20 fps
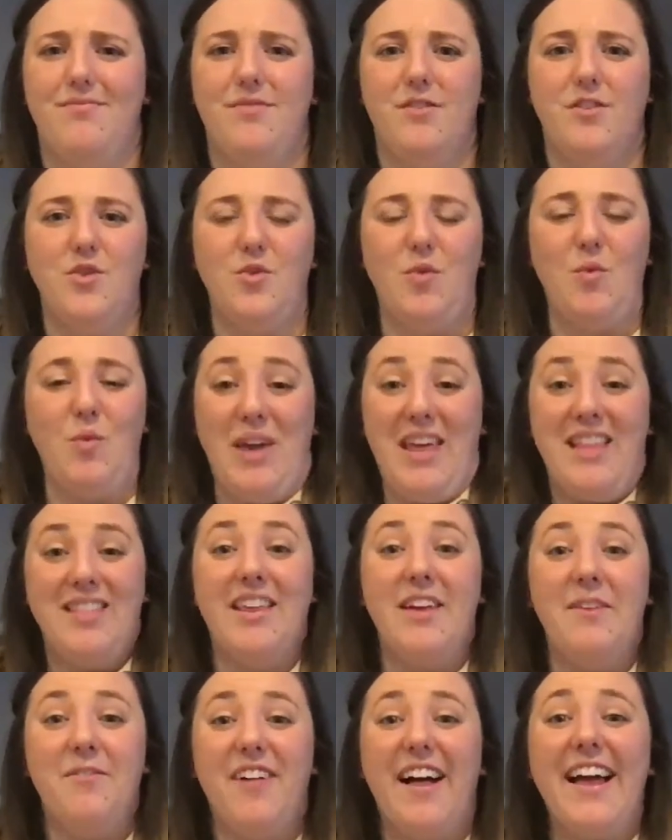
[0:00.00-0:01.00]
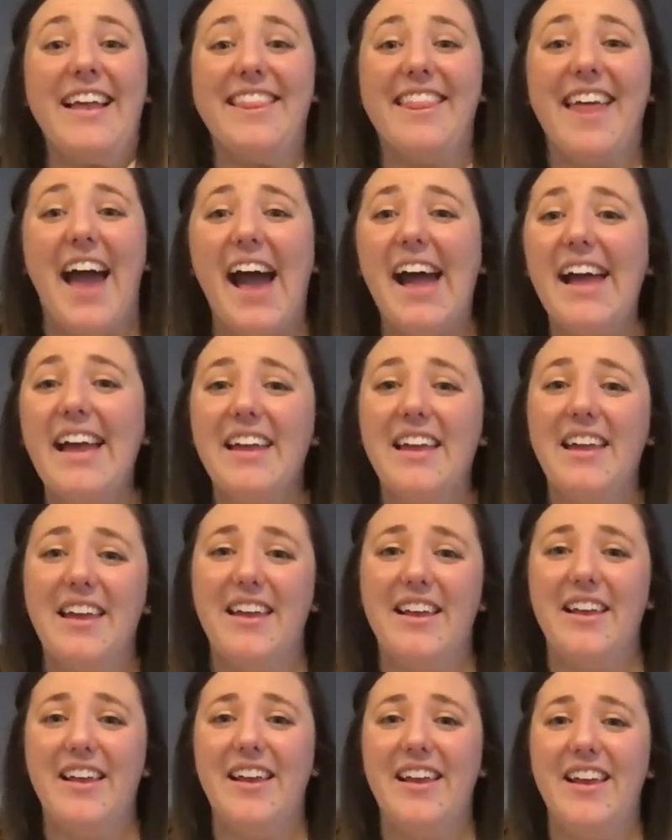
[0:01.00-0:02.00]
Do we live like that?
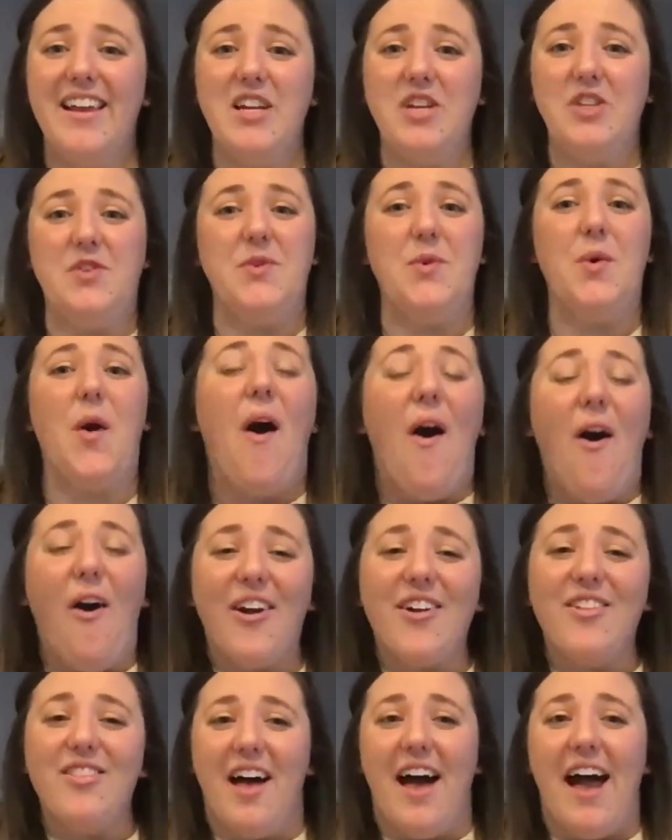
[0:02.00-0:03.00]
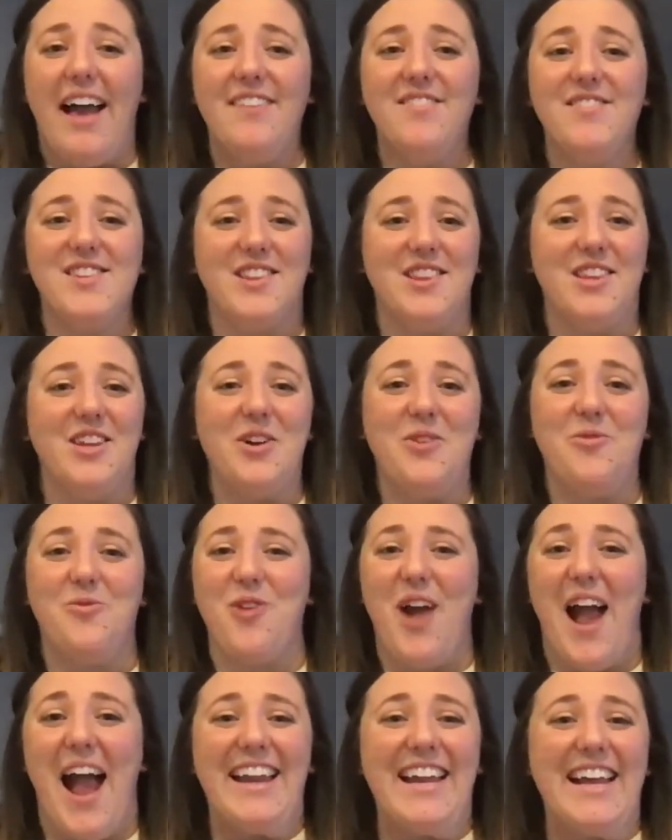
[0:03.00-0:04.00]
Do our lives look
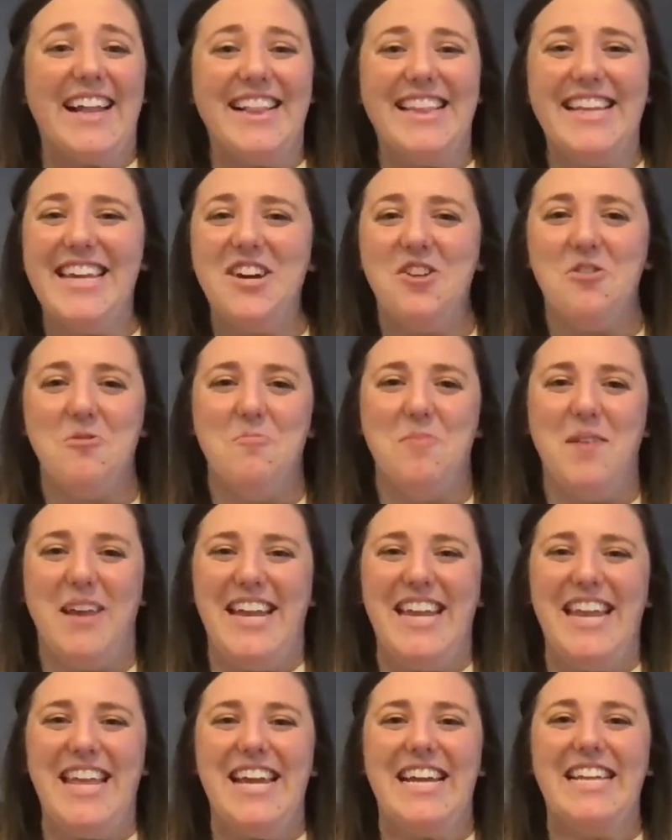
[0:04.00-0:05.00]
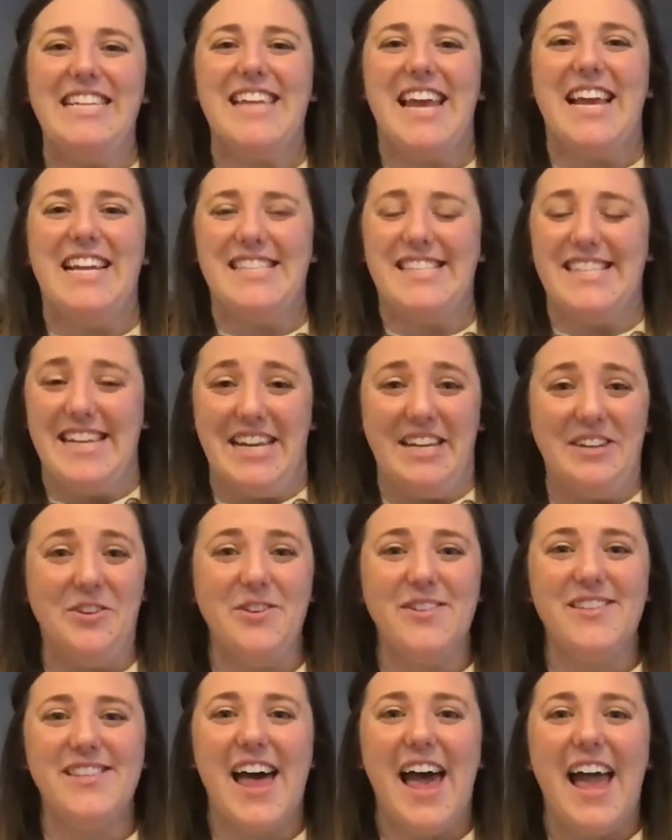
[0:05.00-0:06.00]
radically obedient as
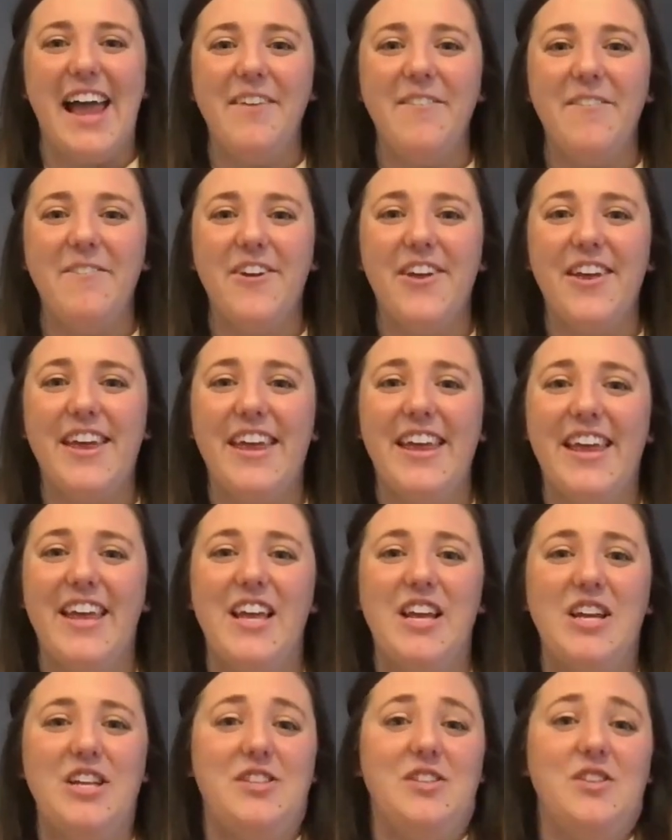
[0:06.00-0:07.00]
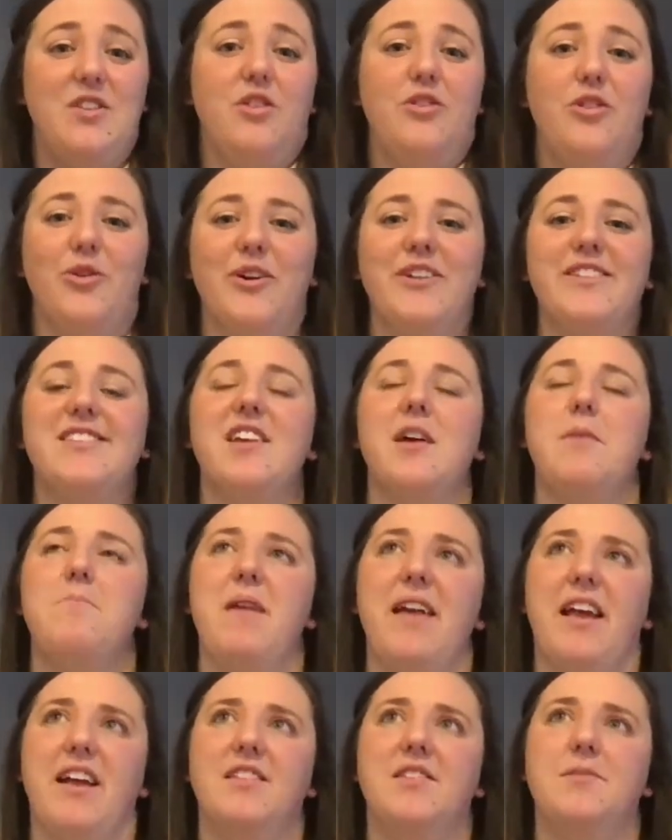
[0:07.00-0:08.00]
Daniel's life? Do the Lord's
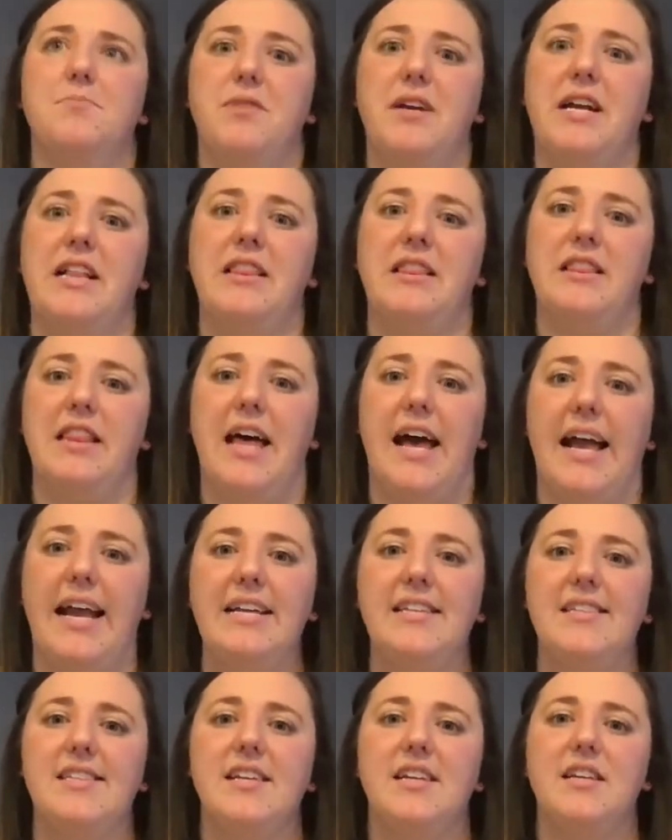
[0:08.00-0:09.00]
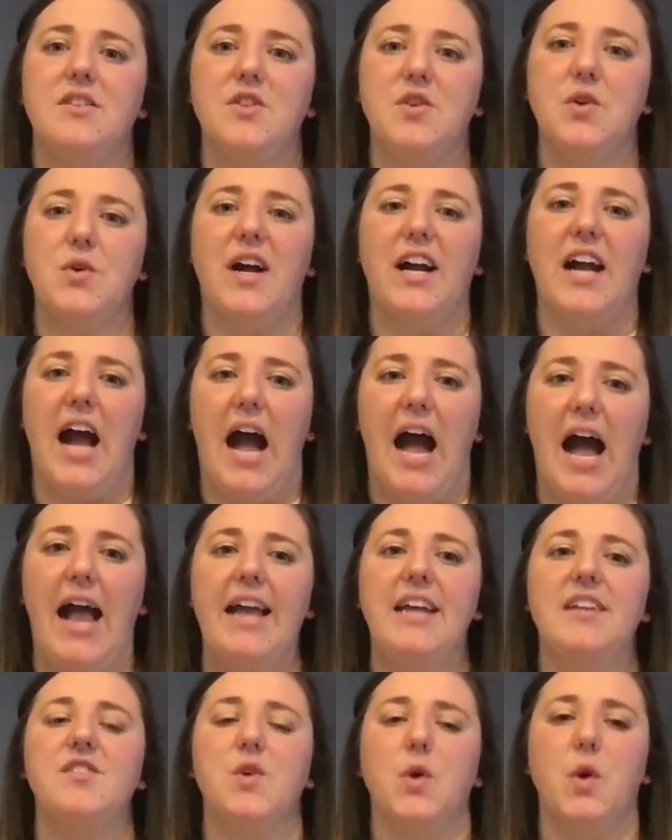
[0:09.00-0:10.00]
commands bring light to our
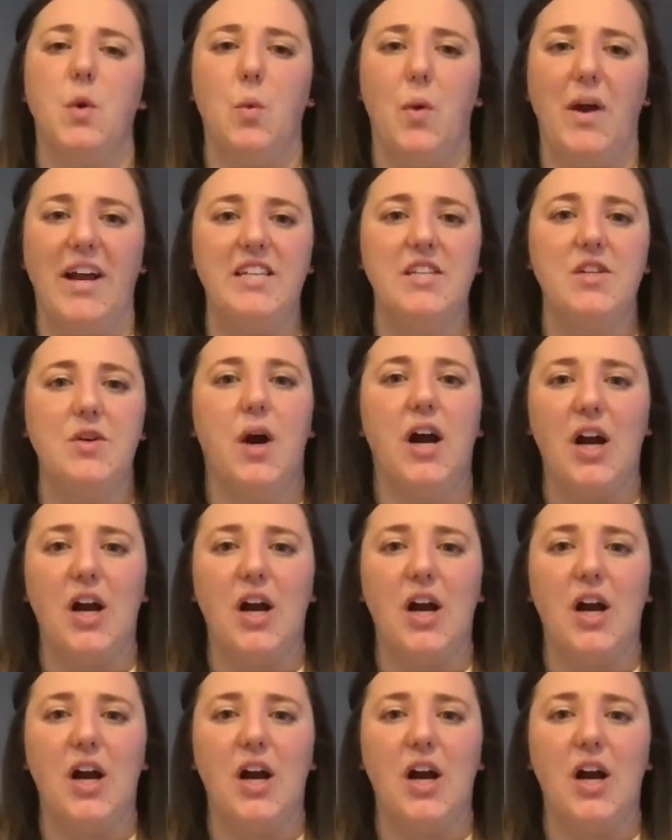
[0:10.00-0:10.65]
eyes or weight to our